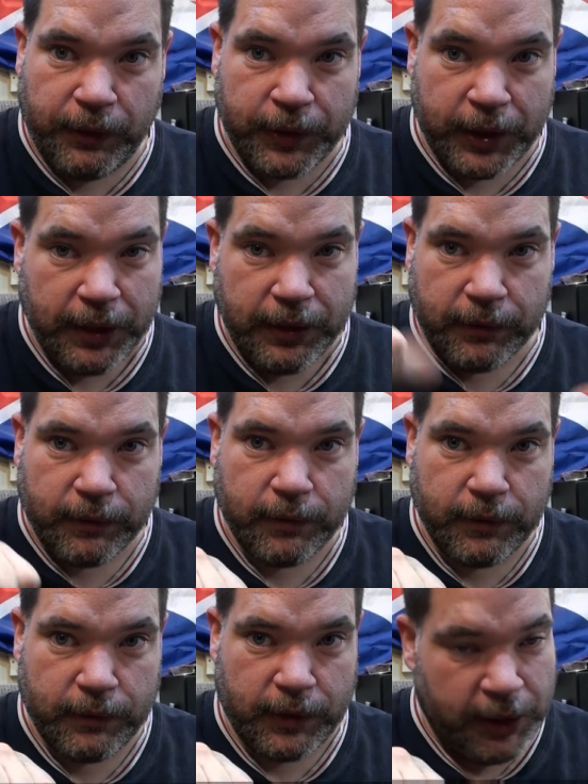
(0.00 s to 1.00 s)
If you didn't,
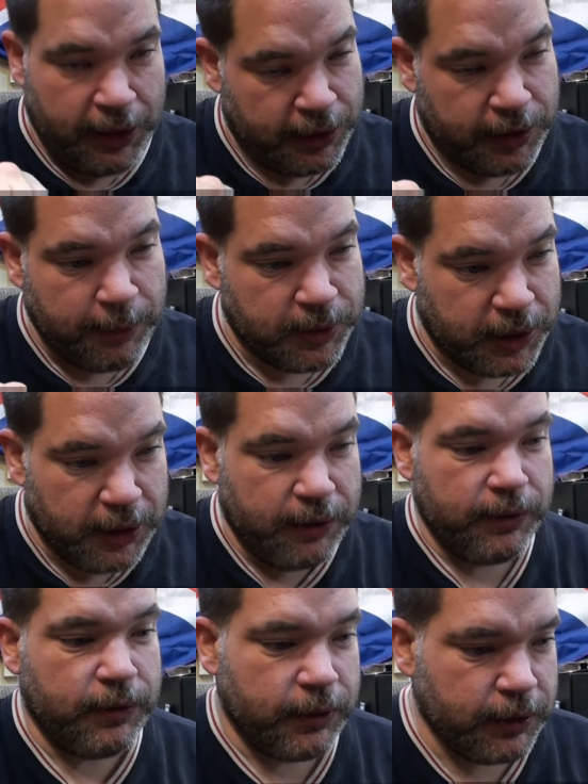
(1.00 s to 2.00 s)
hit the thumbs
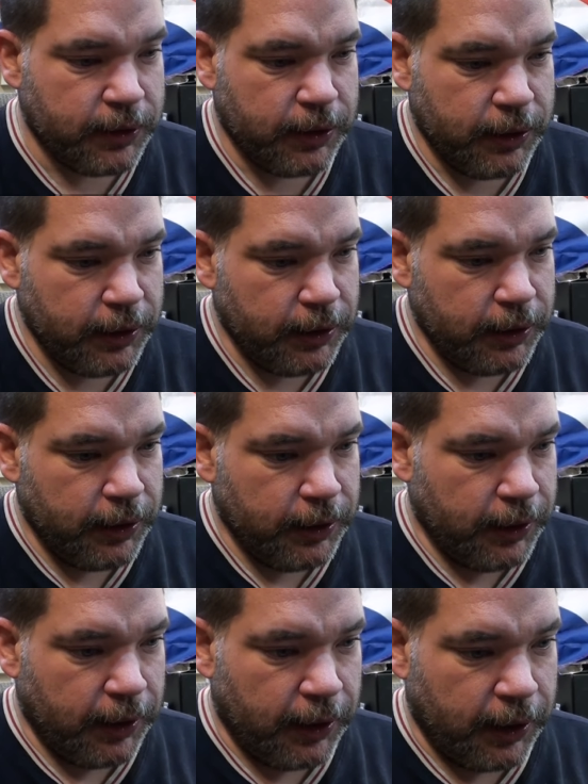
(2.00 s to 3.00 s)
down.
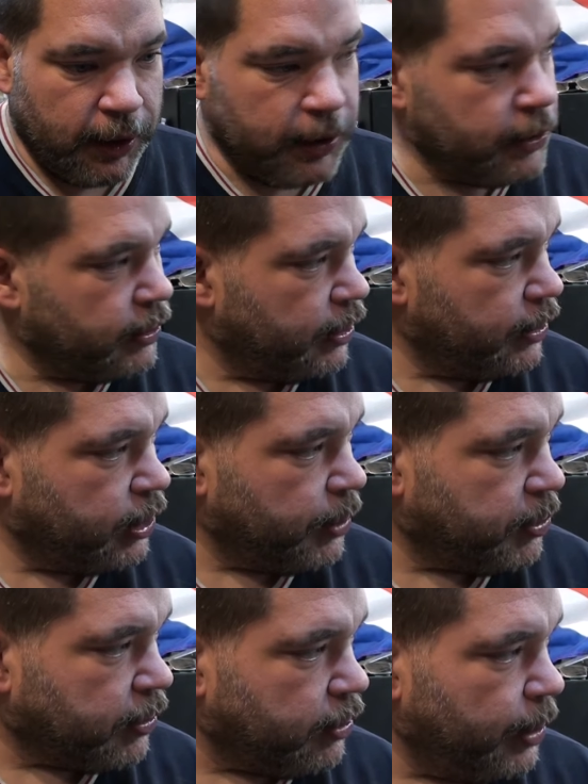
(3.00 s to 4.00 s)
And
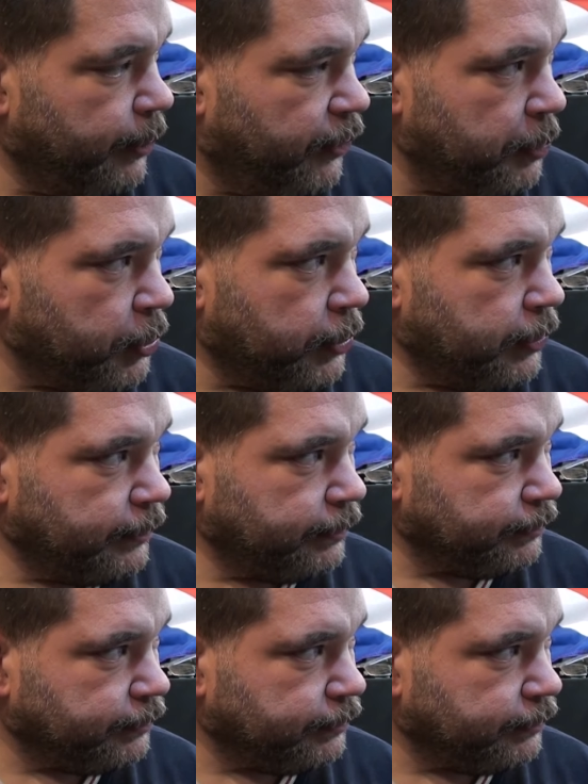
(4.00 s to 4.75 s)
subscribe for more